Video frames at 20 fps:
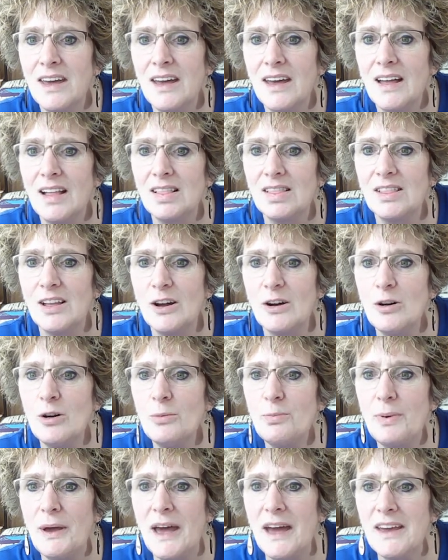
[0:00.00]

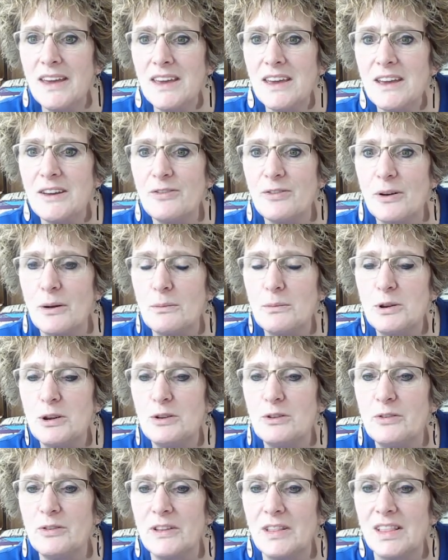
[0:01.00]
Hello, Peggy from
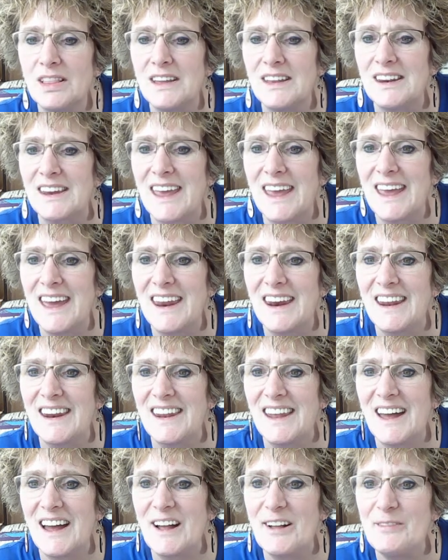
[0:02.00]
Newfoundland,
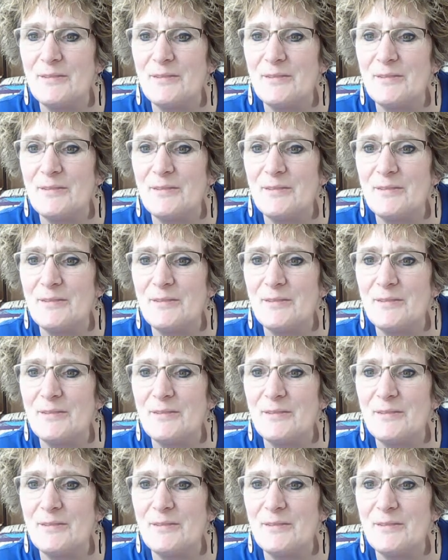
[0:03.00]
Canada.